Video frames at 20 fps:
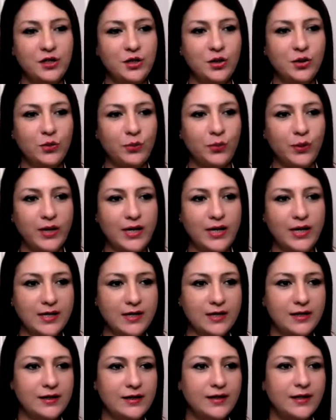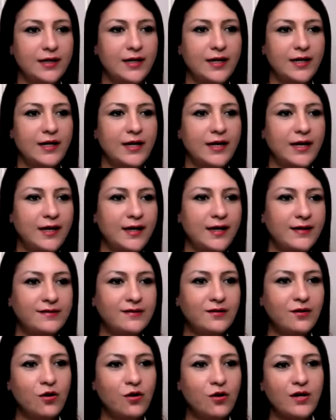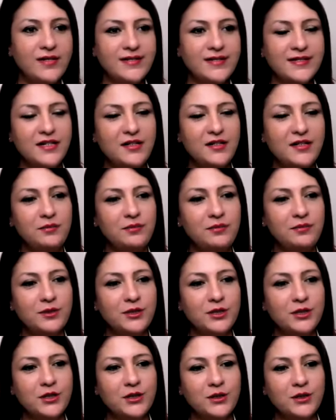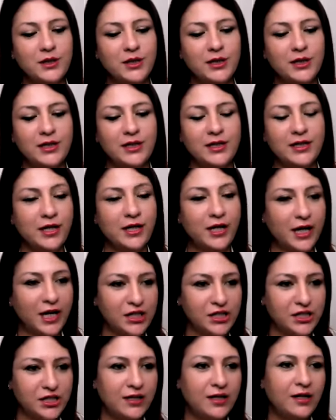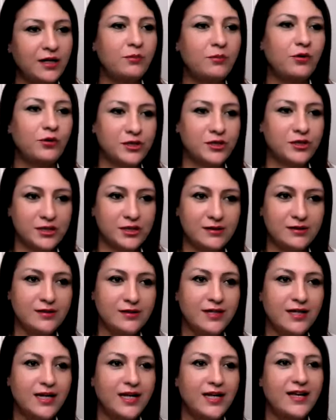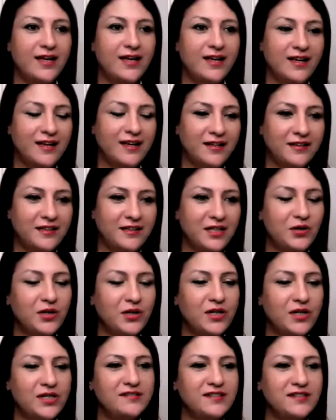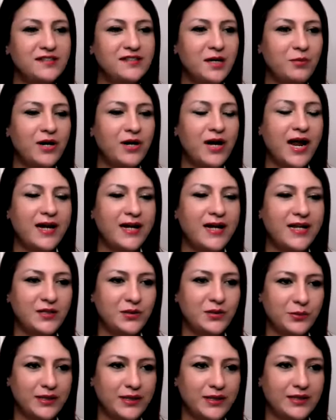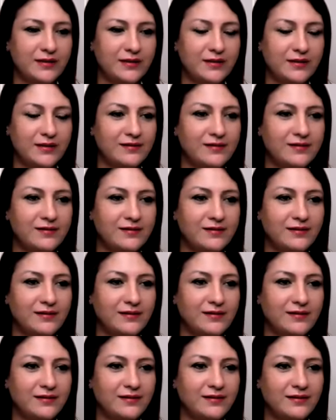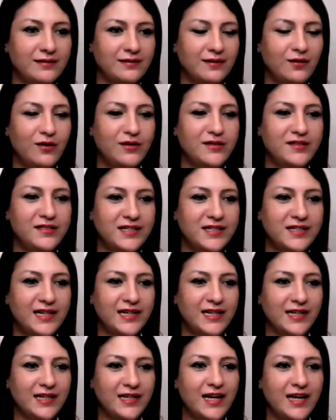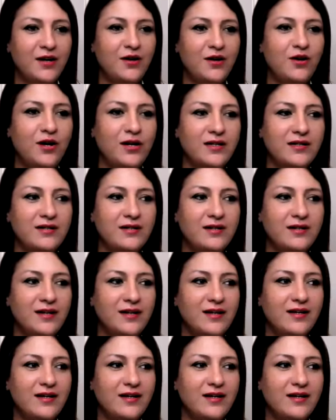that your work is constant creation and motion, then you can just keep on adding to it constantly and not